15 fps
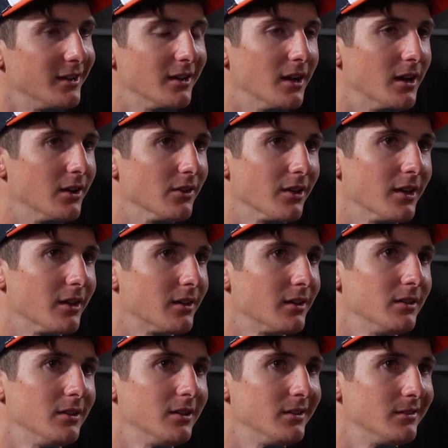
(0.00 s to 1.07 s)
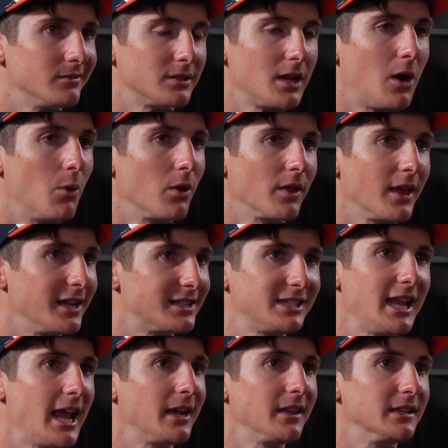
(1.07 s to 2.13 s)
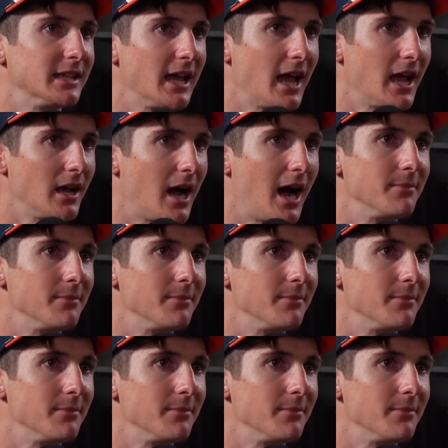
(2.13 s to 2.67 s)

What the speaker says: Not worth it. It's the end of the day.